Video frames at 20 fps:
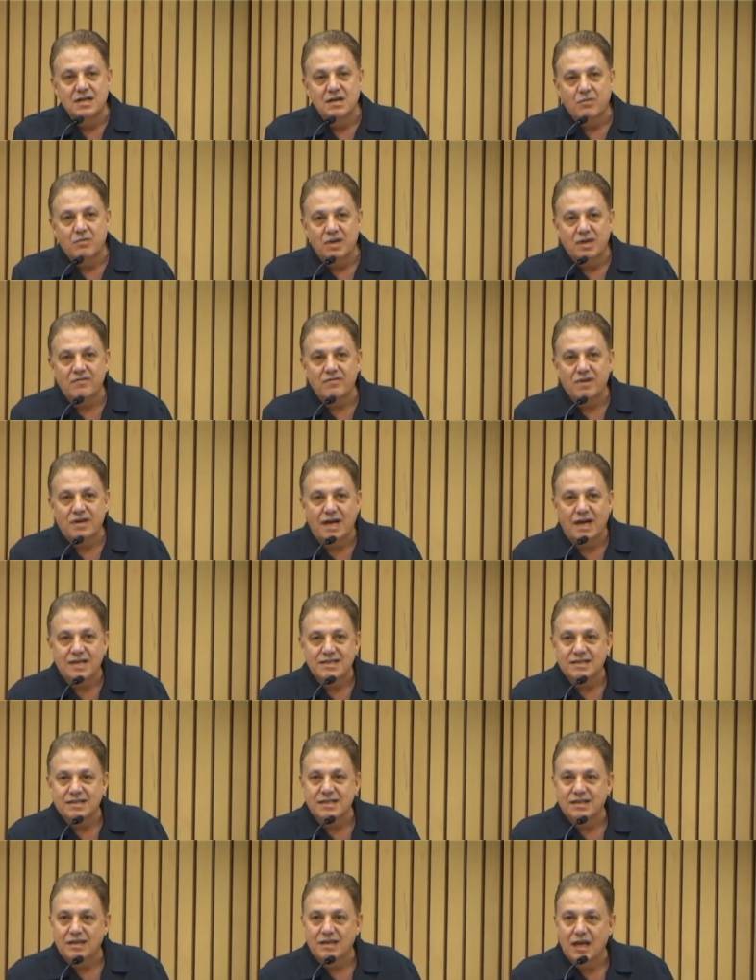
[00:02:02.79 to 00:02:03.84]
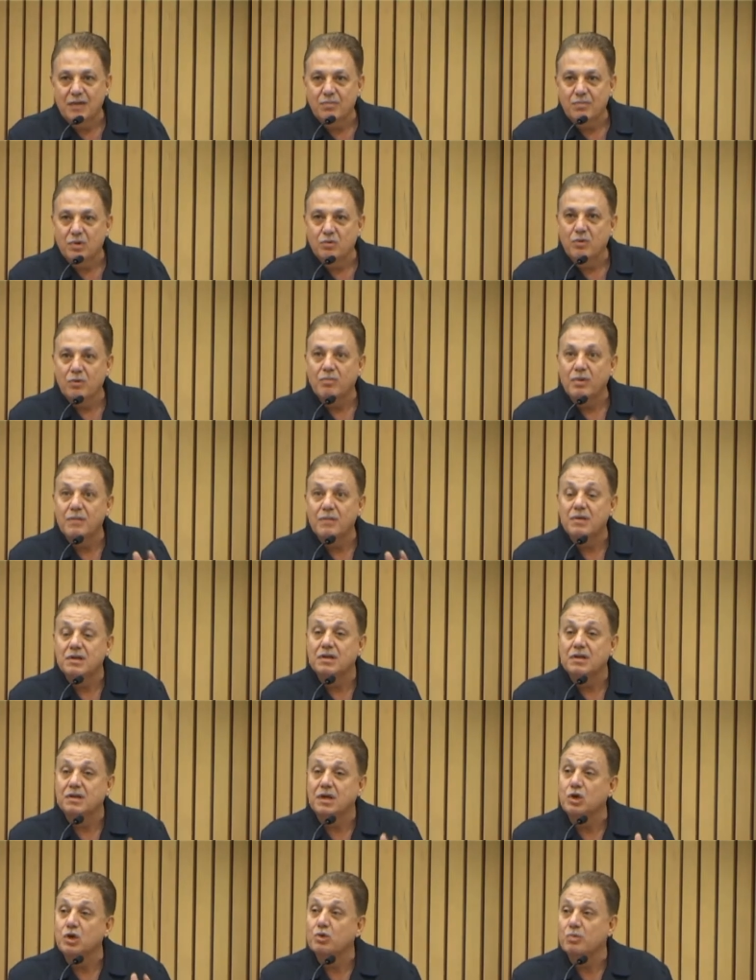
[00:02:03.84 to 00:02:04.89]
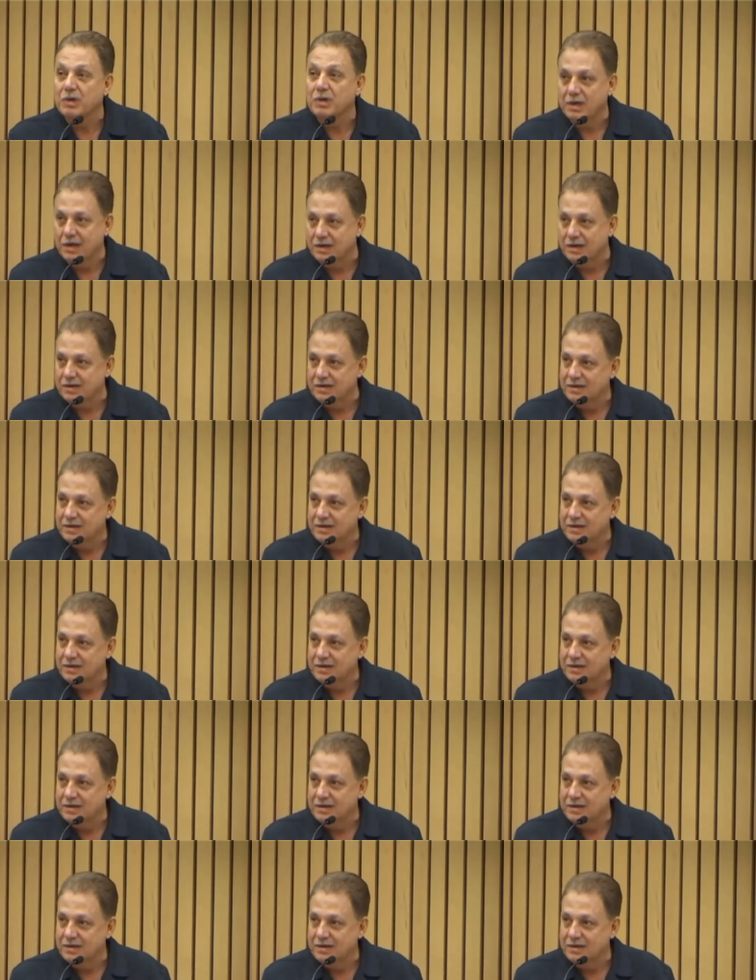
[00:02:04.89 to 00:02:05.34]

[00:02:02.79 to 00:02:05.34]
whenever accident happen, we blame it in the human error.